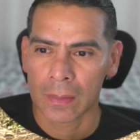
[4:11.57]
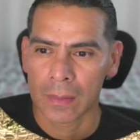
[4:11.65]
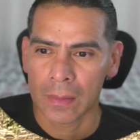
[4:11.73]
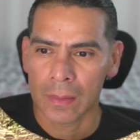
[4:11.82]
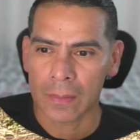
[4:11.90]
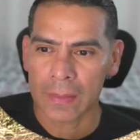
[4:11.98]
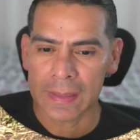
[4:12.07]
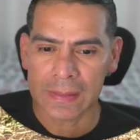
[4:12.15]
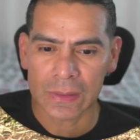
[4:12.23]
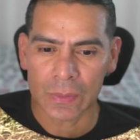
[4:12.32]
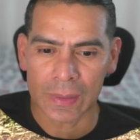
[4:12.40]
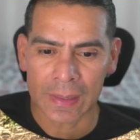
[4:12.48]
Okay,
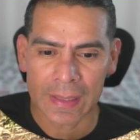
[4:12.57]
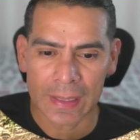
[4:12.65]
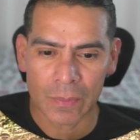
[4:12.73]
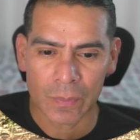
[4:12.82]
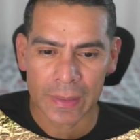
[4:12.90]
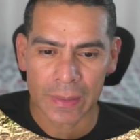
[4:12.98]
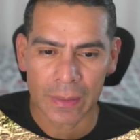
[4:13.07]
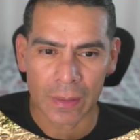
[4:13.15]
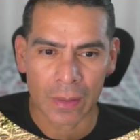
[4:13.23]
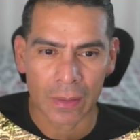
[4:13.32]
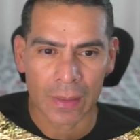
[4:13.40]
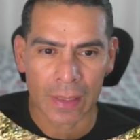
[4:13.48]
so again, we
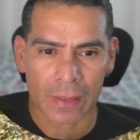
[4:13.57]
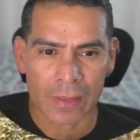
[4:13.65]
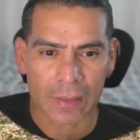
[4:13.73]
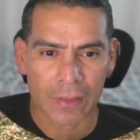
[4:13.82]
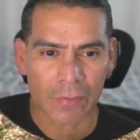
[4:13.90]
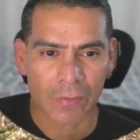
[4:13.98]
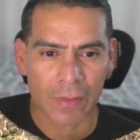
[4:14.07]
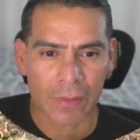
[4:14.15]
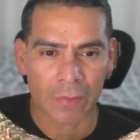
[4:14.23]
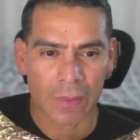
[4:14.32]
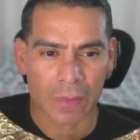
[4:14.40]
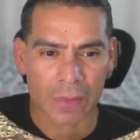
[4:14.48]
are out here in front of
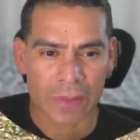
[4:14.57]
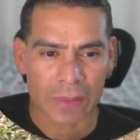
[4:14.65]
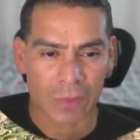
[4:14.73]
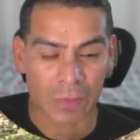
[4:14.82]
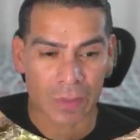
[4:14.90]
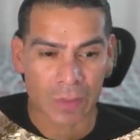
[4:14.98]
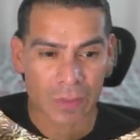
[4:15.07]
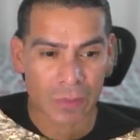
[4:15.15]
106 Runnels.